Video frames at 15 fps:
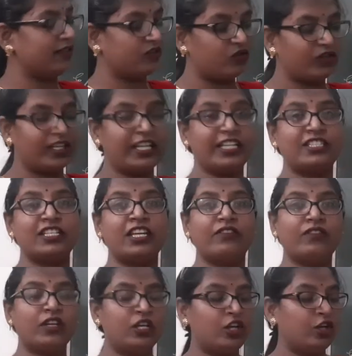the
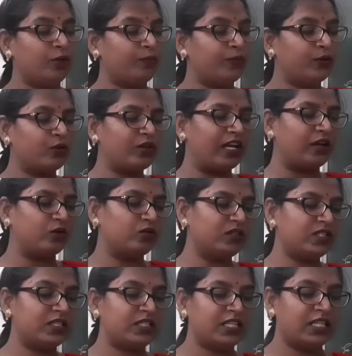relative
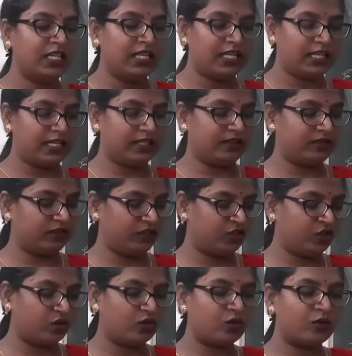pronouns, and
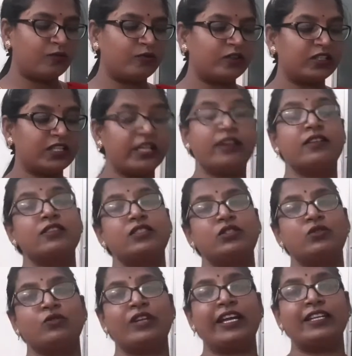your homework
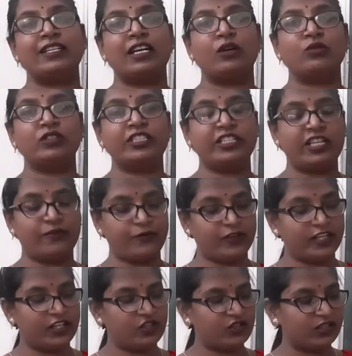is to write down the
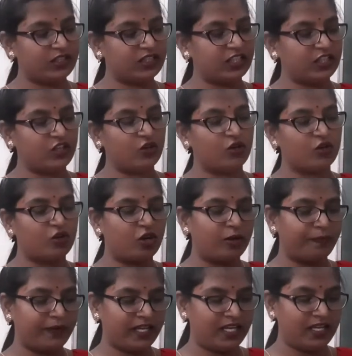definitions in your
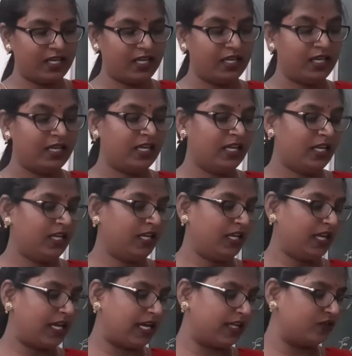copy
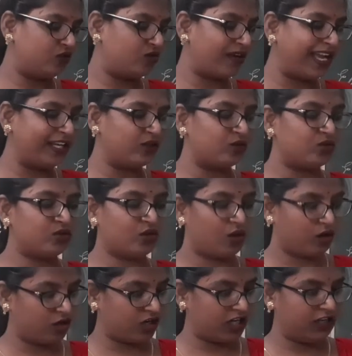and try to
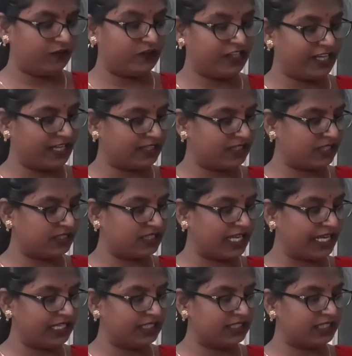solve the
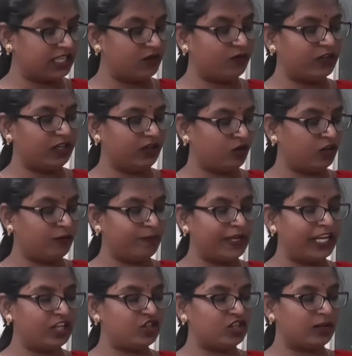exercise given on
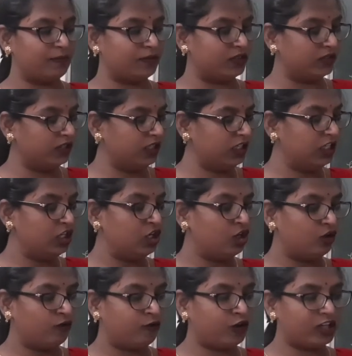page number
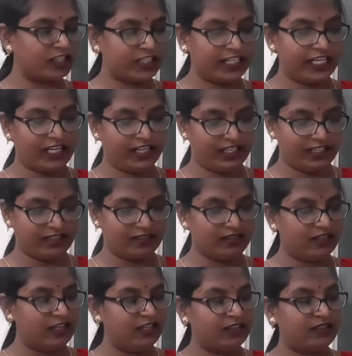48,
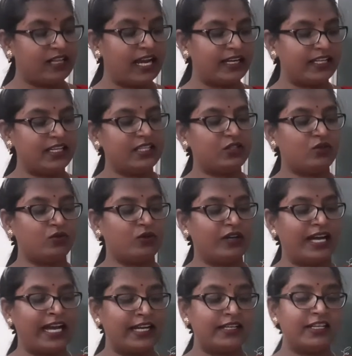that is to
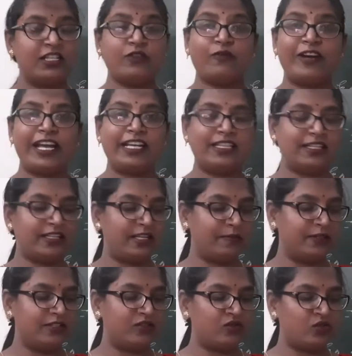identify the
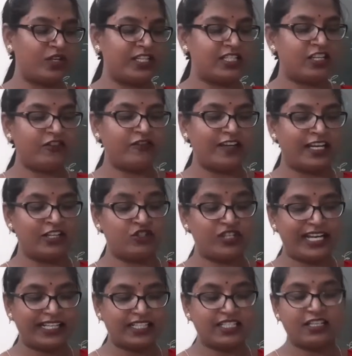demonstrative
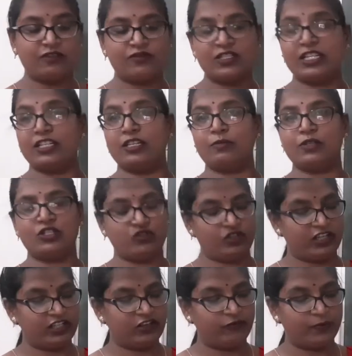adjectives and
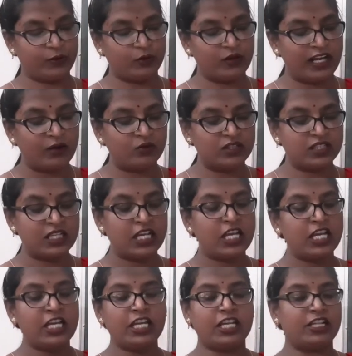demonstrative pronouns
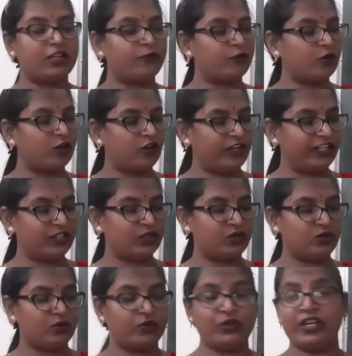in the following
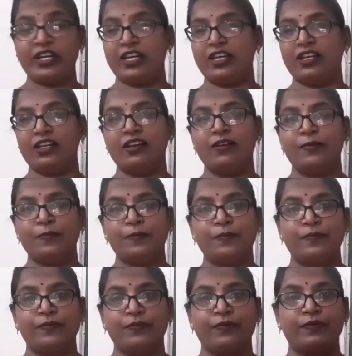story.
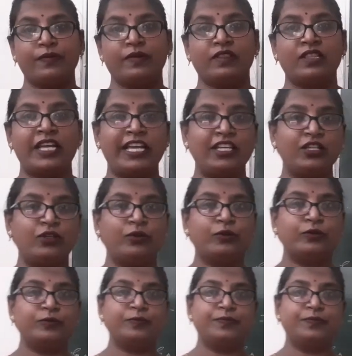Thank you.